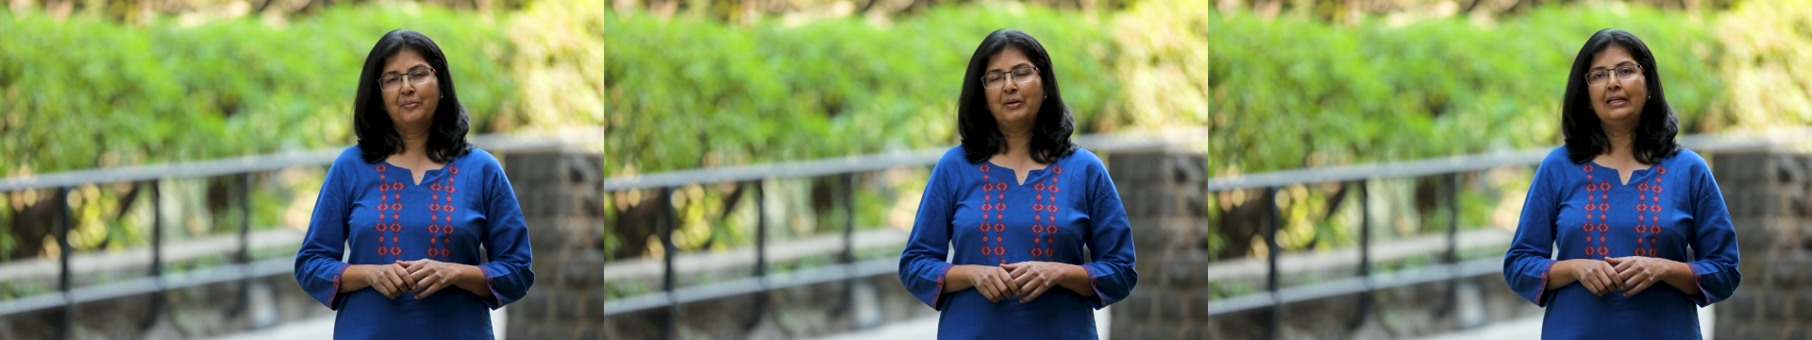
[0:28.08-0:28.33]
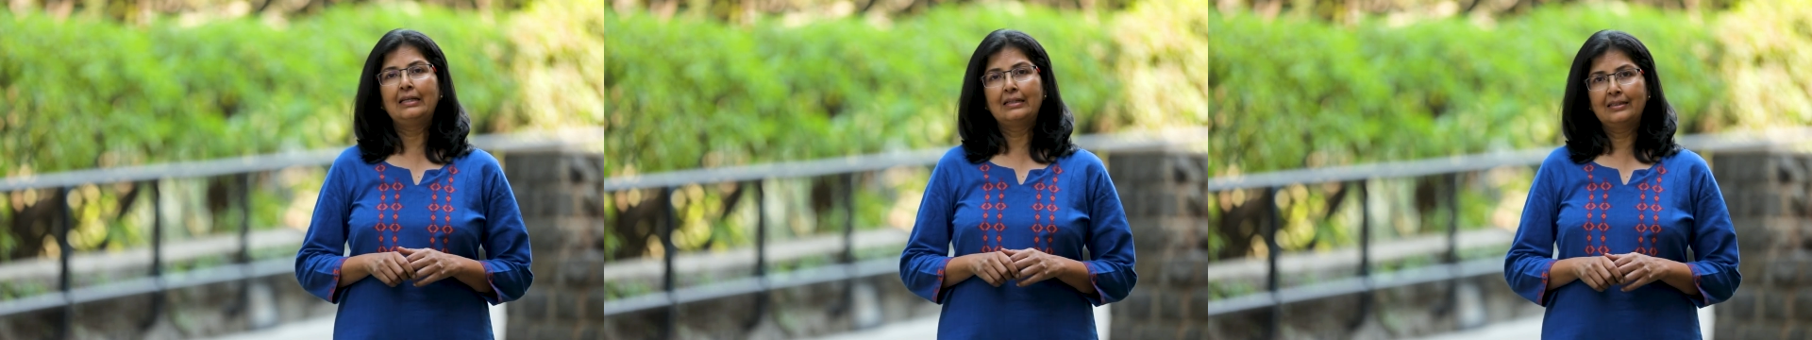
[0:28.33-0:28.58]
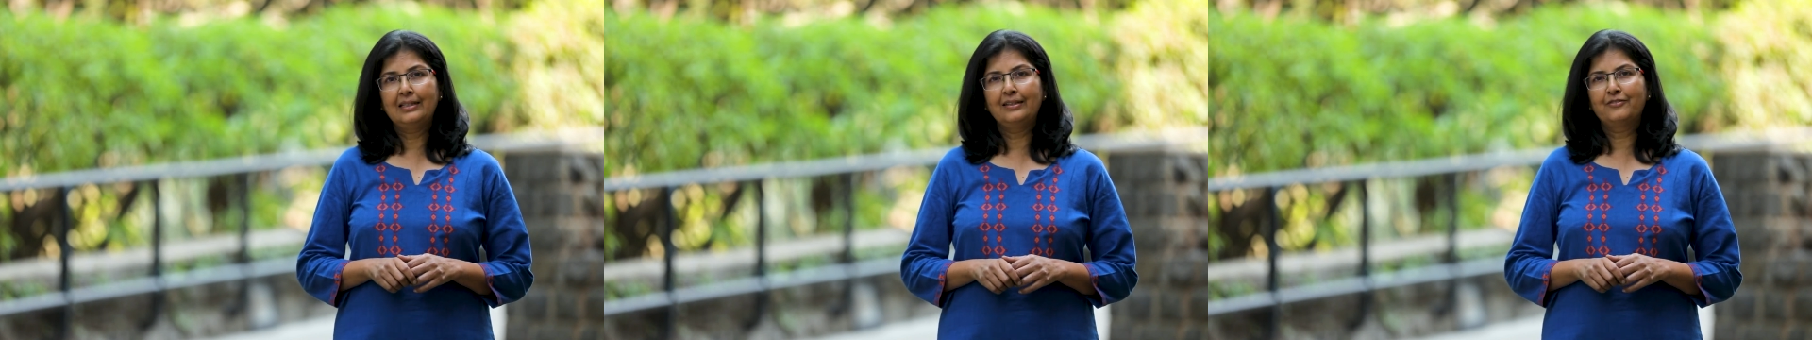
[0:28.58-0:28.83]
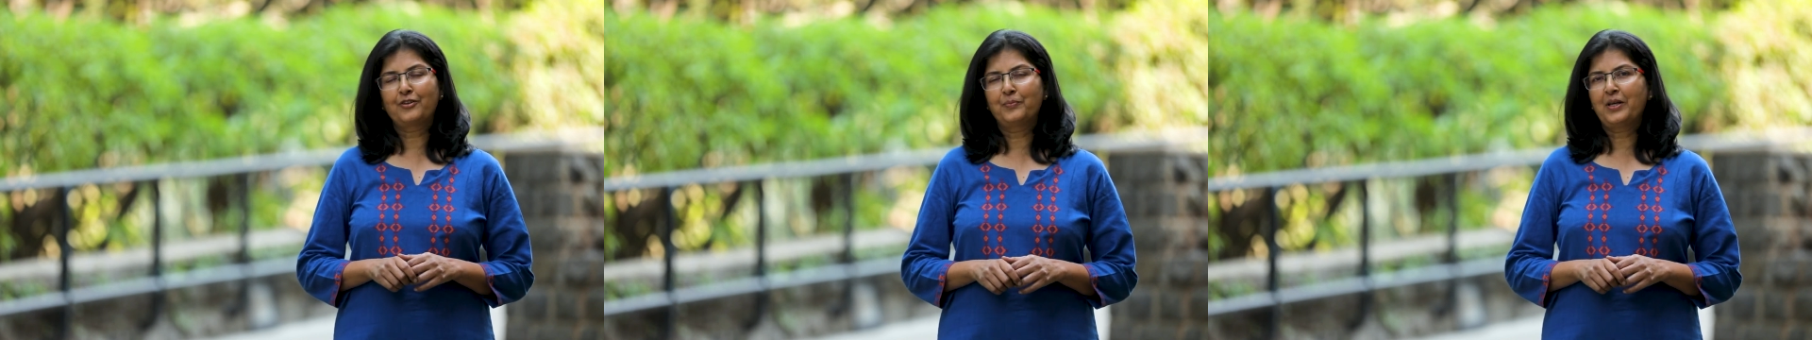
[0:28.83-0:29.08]
by
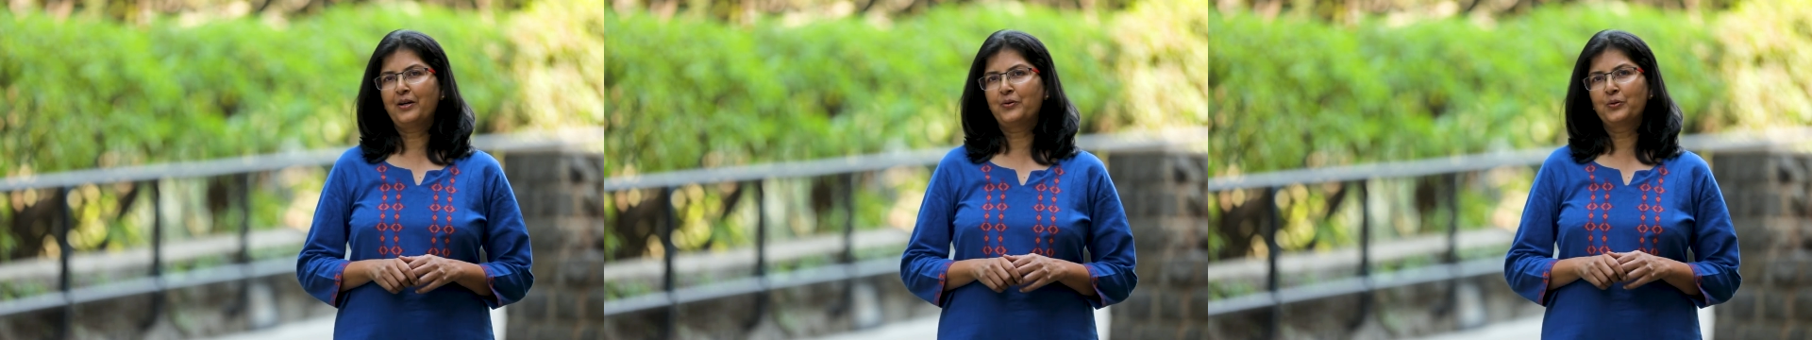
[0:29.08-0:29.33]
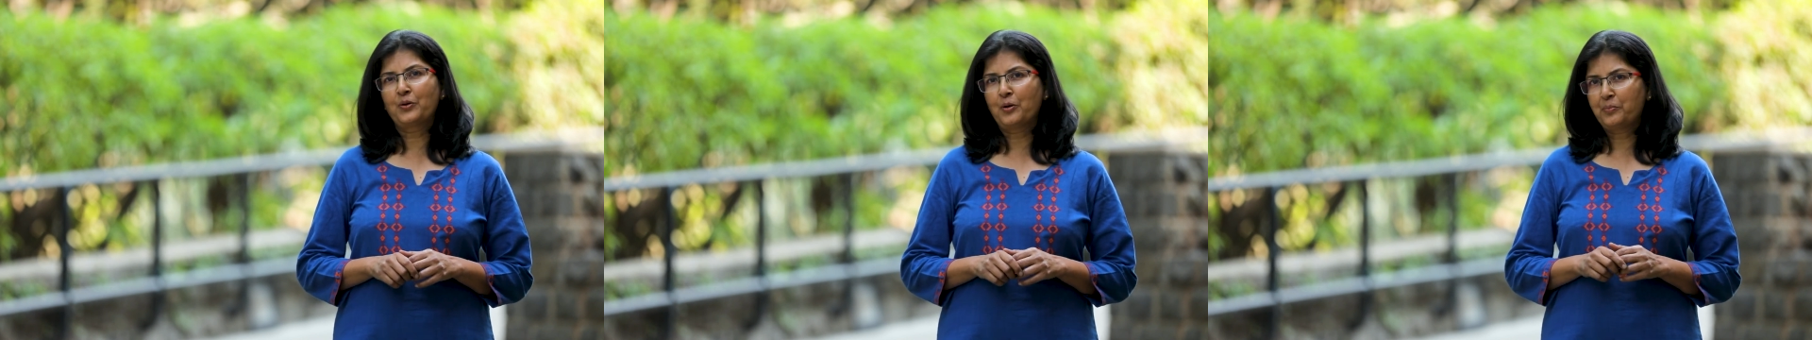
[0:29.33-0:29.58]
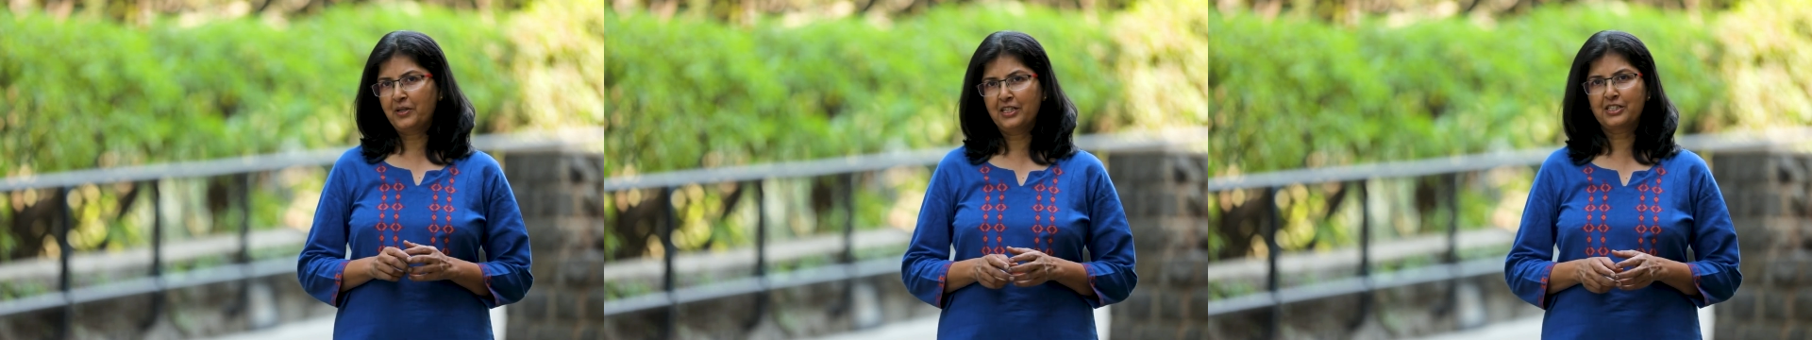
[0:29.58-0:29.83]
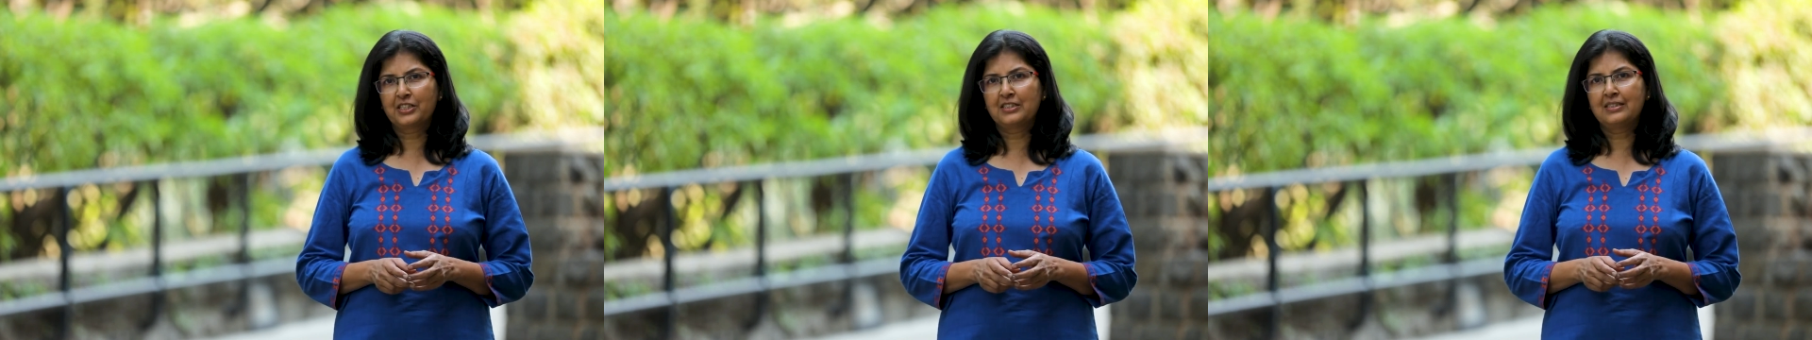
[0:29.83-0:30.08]
learning from their own
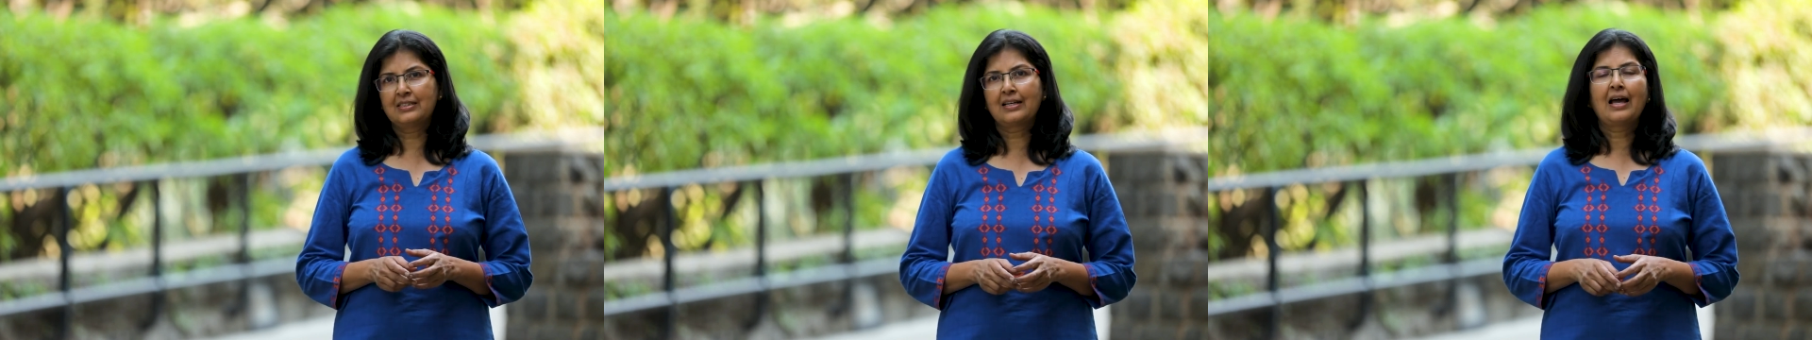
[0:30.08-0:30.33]
operations